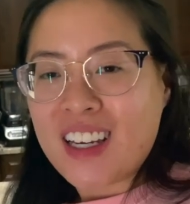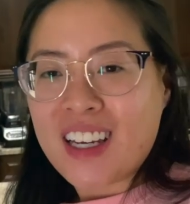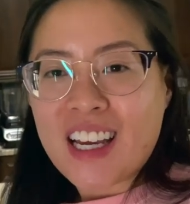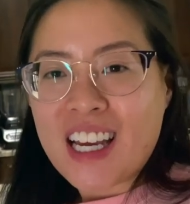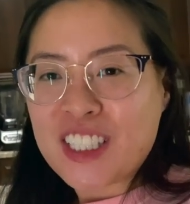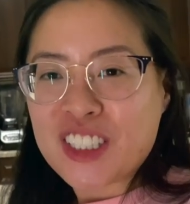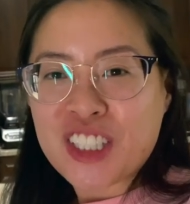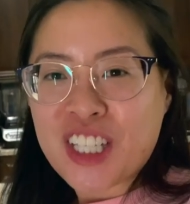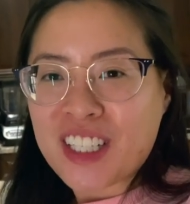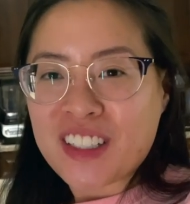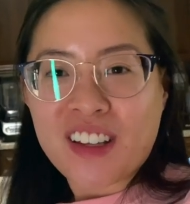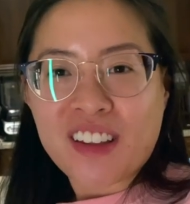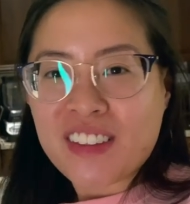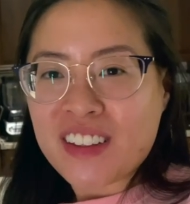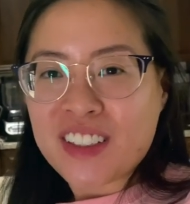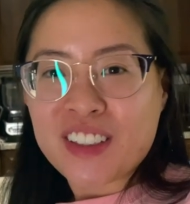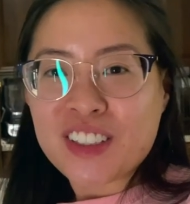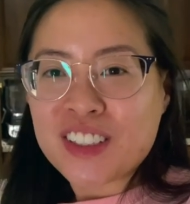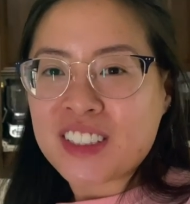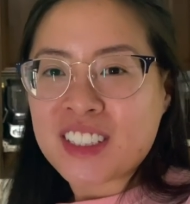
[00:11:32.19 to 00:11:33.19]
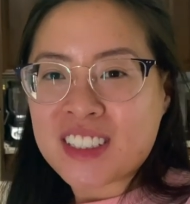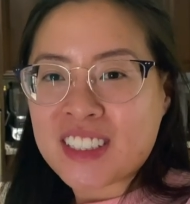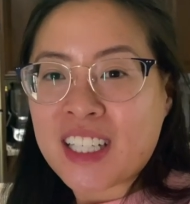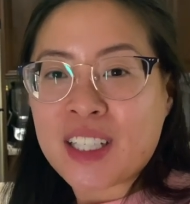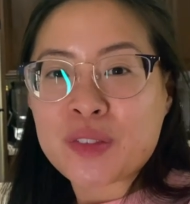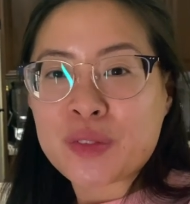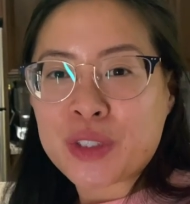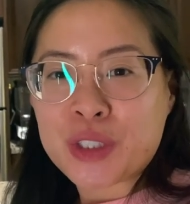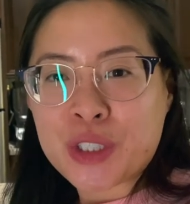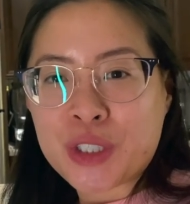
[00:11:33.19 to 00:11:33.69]
and she had nothing good to say
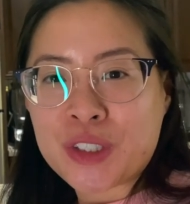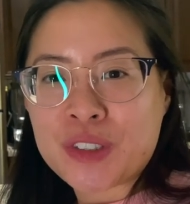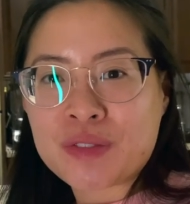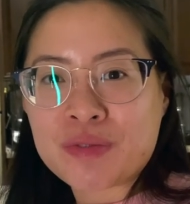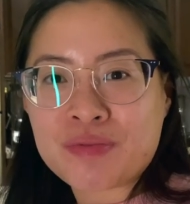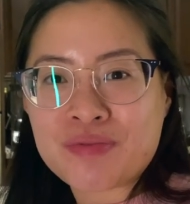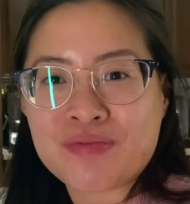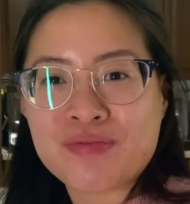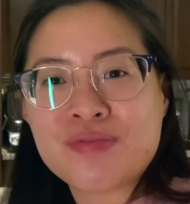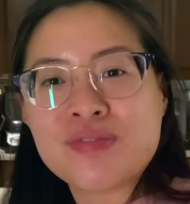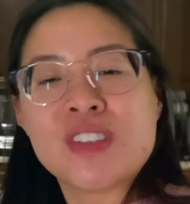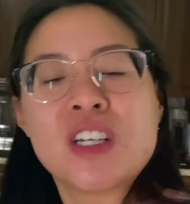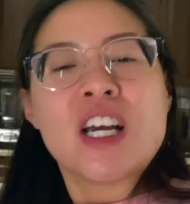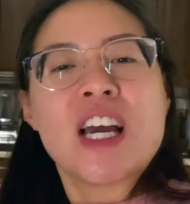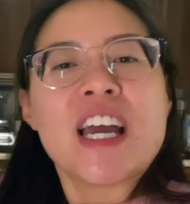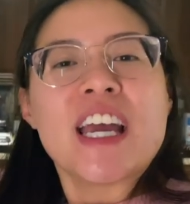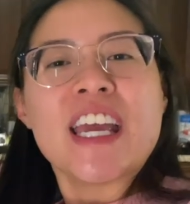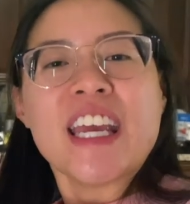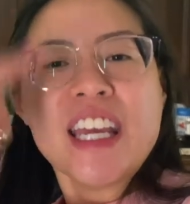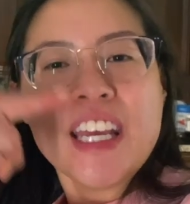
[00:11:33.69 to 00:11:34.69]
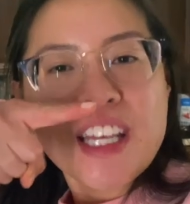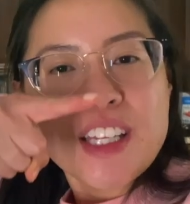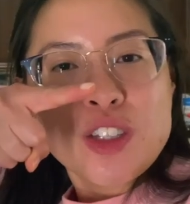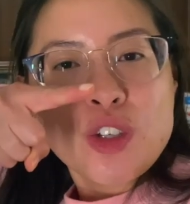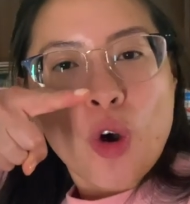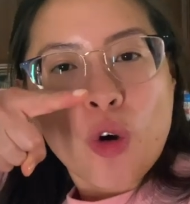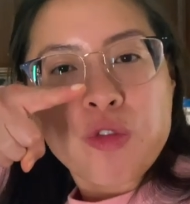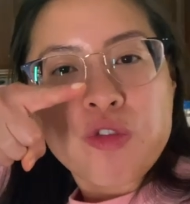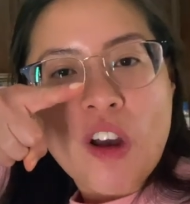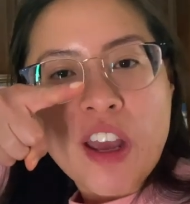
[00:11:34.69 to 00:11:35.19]
in return. In
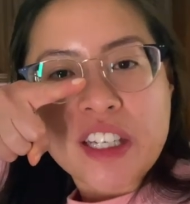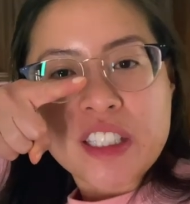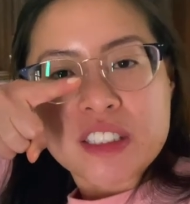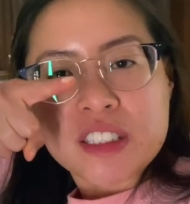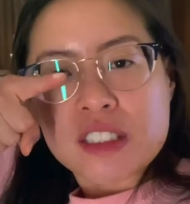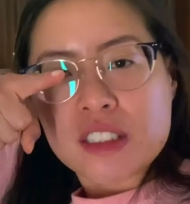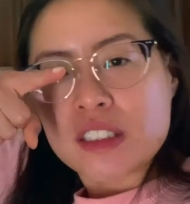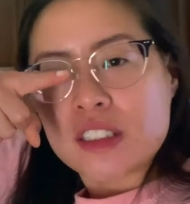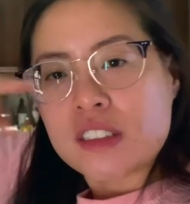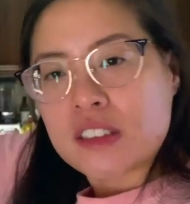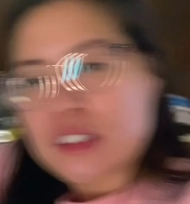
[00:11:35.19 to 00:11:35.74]
your face!